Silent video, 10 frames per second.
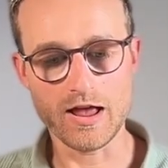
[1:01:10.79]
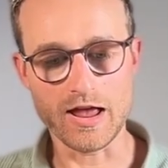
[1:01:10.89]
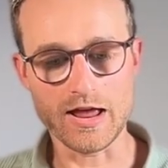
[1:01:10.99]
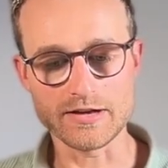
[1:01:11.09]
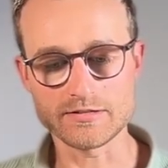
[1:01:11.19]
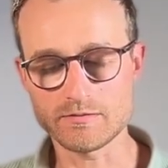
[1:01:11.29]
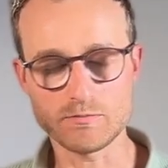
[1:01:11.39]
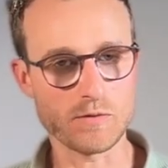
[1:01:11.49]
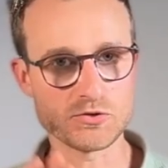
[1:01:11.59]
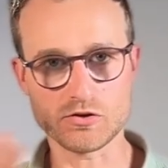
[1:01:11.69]
And
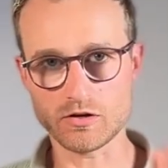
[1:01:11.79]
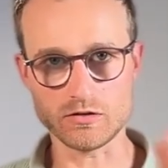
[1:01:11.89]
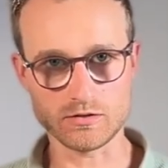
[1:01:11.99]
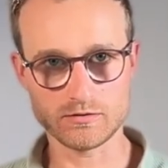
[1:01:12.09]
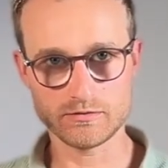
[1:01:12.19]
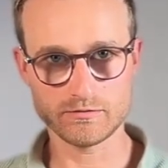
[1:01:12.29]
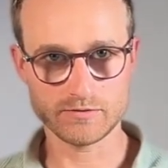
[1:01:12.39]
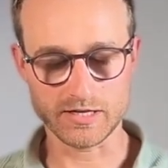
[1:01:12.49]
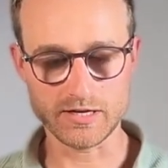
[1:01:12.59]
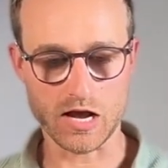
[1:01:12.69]
Bob's your uncle.
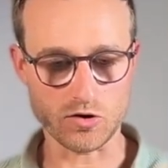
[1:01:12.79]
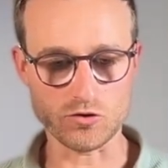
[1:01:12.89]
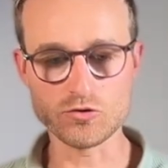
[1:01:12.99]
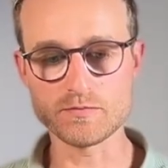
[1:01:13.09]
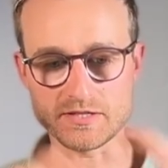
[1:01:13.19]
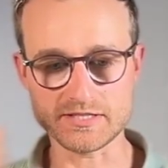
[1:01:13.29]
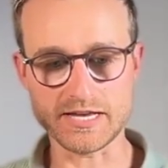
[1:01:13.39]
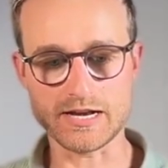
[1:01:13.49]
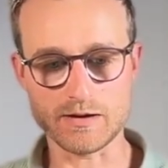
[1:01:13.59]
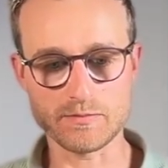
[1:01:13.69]
Okay, our group is
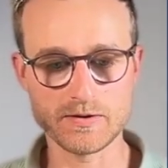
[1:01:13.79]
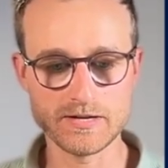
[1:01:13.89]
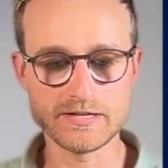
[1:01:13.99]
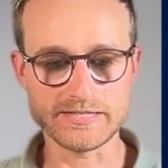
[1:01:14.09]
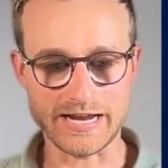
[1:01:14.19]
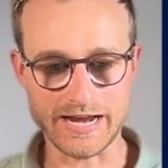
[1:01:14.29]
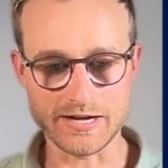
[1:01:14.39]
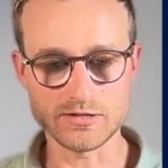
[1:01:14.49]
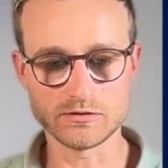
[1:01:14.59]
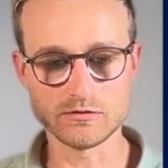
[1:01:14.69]
set up to
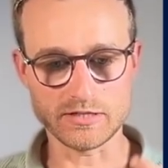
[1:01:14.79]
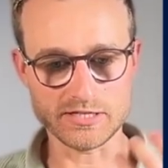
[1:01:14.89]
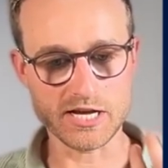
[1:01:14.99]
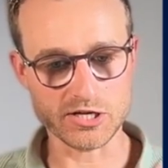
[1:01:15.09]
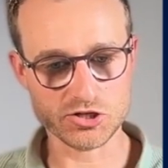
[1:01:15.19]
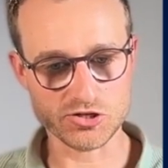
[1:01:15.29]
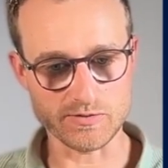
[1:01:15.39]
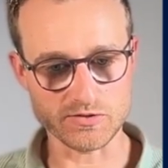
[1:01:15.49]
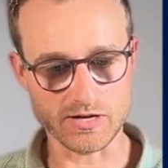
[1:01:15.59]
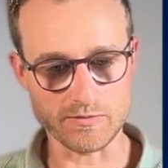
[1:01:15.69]
handle a text
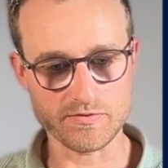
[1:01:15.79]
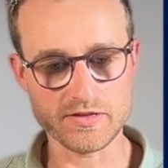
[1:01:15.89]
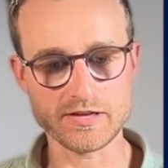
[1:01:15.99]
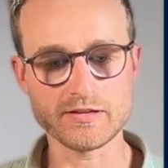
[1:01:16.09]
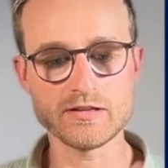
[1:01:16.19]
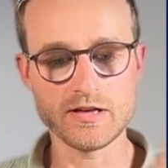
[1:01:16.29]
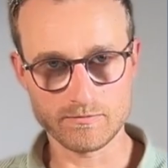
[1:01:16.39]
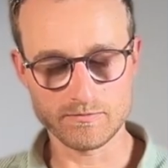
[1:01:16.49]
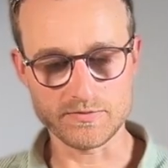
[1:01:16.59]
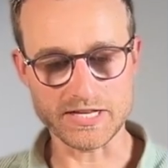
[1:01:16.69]
stream type thing.
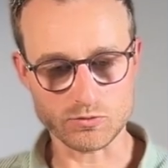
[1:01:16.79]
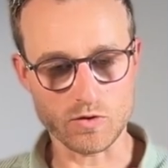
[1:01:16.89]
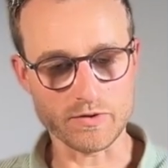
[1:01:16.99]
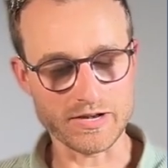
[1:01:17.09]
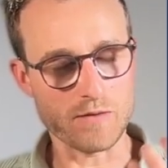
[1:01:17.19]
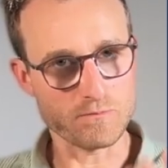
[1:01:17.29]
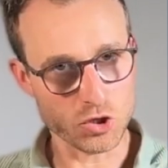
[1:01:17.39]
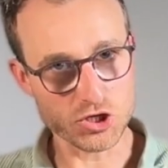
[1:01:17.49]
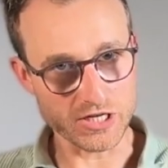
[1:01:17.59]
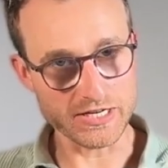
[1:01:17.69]
That's what we're now
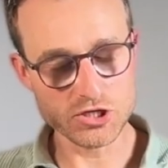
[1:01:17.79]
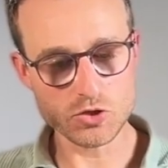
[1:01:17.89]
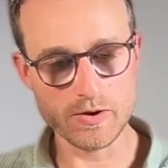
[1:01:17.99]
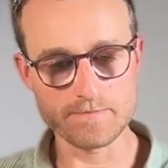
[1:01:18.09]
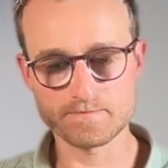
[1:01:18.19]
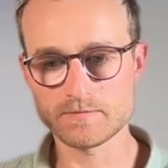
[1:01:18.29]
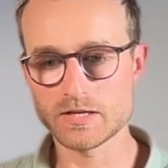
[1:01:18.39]
pushing into it.